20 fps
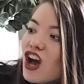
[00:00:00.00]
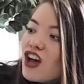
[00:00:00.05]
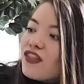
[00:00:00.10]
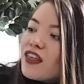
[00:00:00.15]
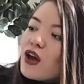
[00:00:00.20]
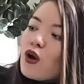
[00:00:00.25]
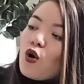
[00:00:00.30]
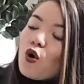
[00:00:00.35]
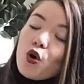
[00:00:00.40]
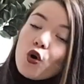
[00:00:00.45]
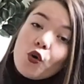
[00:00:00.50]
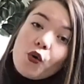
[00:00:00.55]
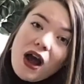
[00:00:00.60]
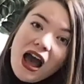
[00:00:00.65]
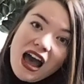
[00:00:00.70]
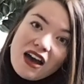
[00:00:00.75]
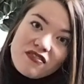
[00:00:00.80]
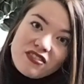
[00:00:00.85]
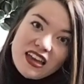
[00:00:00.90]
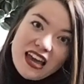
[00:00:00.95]
They all
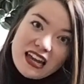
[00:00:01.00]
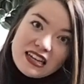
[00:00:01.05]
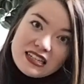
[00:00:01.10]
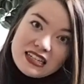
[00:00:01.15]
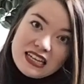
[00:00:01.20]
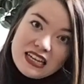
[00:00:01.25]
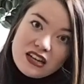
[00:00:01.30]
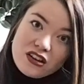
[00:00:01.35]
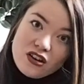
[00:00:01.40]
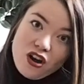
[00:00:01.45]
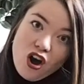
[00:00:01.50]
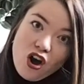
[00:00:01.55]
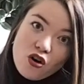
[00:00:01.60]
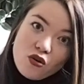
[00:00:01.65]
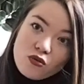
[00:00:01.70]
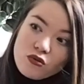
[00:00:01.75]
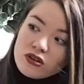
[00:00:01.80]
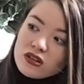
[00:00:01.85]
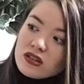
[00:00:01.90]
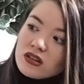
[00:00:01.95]
have the antique
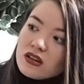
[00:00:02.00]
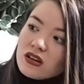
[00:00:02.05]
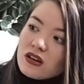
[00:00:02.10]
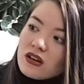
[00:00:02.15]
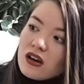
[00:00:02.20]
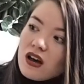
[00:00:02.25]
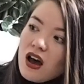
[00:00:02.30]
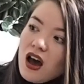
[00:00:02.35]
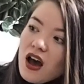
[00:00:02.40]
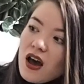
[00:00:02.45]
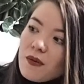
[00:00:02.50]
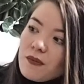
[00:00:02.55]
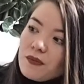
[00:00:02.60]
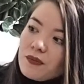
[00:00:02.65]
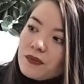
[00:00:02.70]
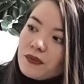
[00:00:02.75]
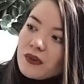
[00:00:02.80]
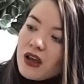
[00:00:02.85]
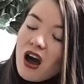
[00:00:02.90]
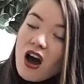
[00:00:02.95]
gold
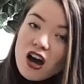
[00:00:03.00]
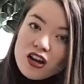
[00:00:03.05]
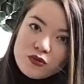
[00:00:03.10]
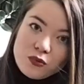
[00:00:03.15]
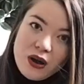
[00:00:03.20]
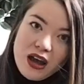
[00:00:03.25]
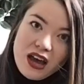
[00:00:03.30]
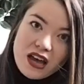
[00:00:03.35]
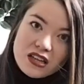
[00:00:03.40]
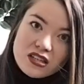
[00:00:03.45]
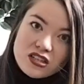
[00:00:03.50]
hardware.